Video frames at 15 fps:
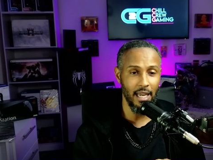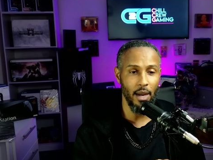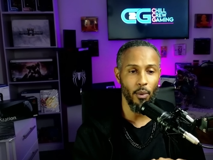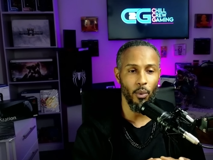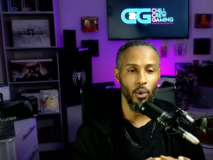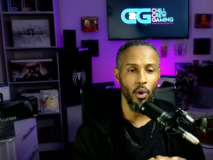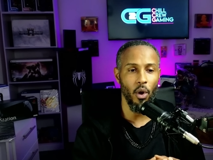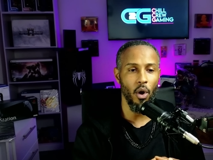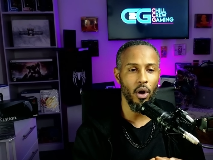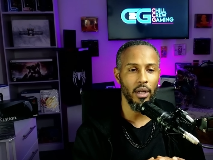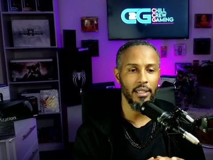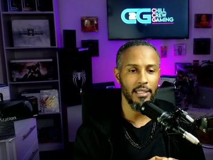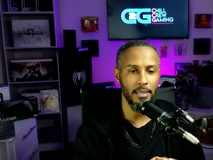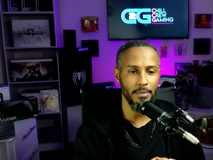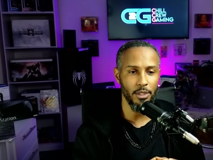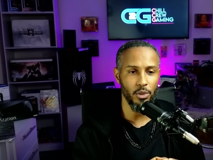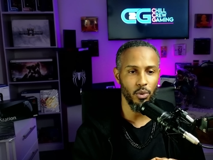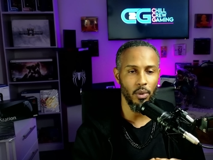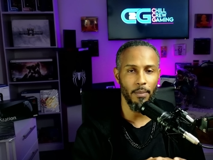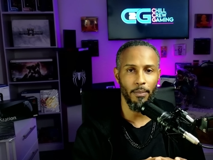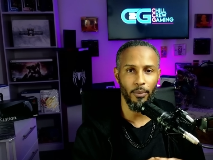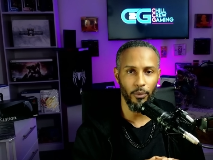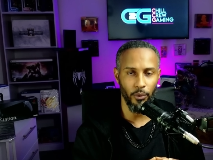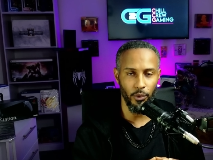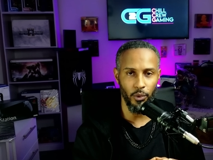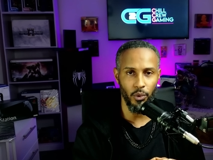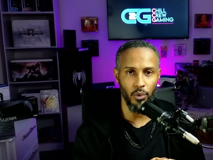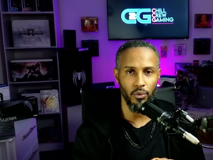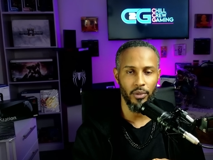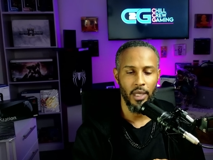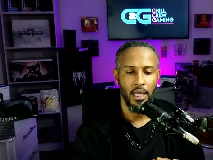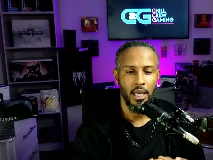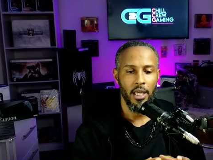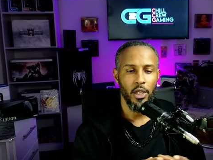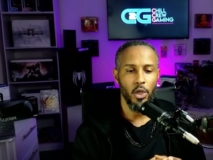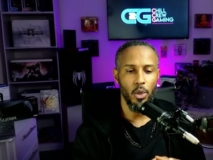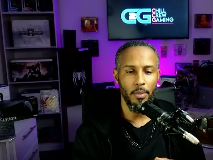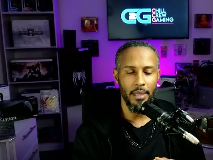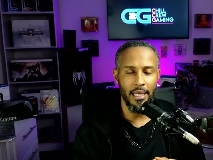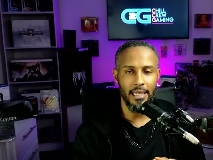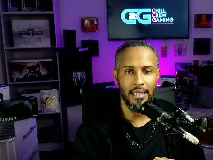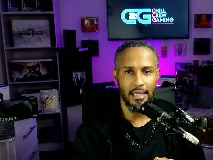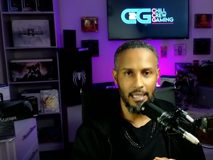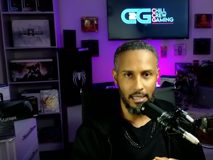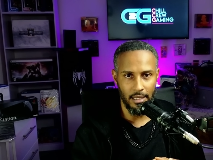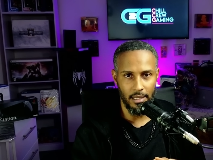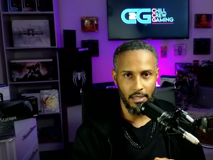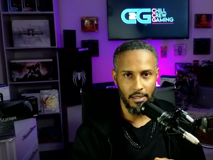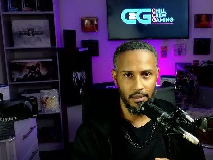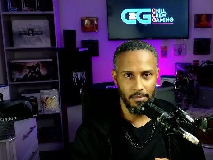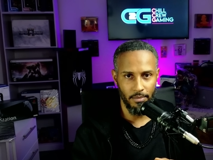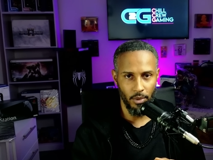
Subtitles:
and we're all attempting to improve human existence.